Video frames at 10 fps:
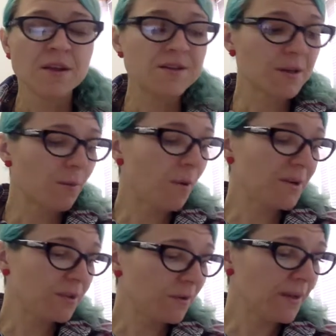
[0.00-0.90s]
So what
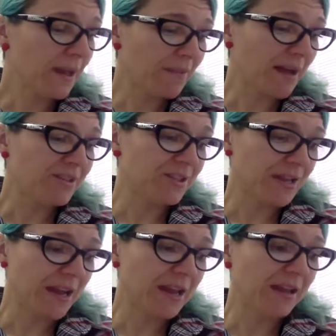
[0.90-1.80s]
we're talking about
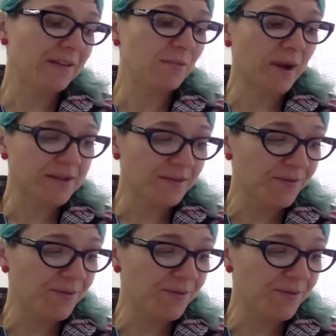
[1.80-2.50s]
today is ways of